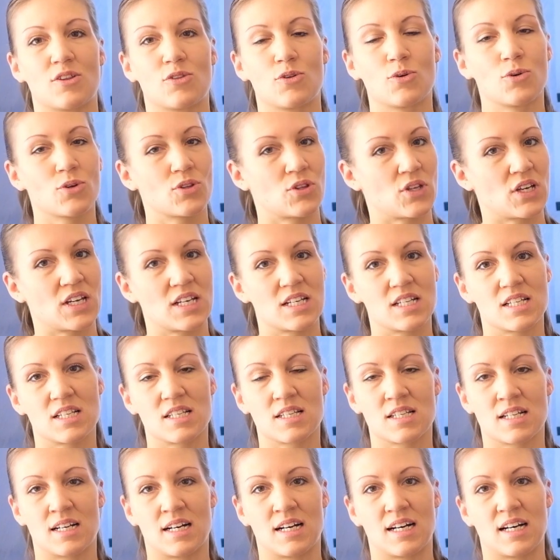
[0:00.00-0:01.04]
Though they
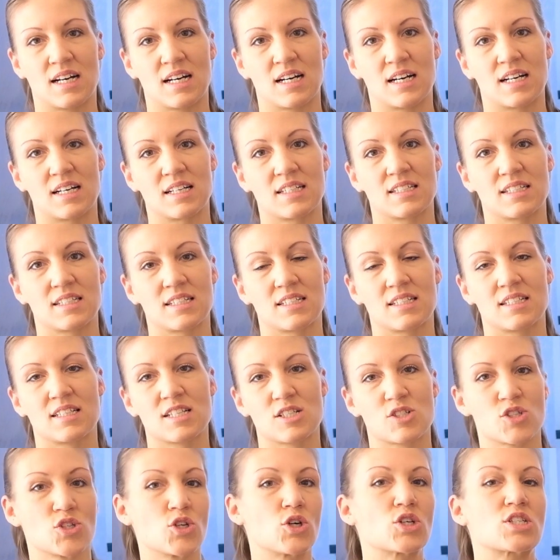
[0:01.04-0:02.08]

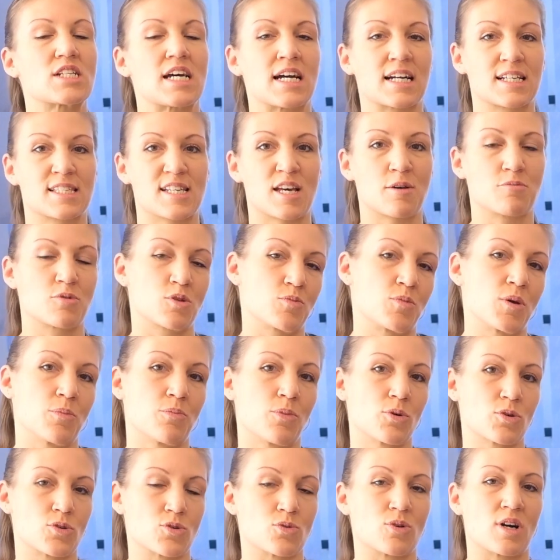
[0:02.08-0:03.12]
did not accept
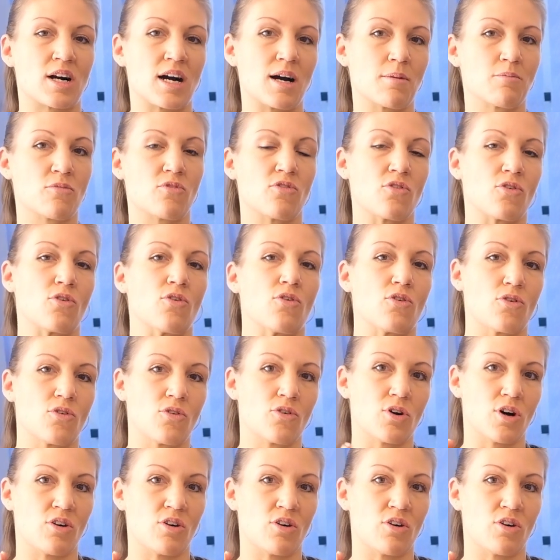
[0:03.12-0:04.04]
people to come for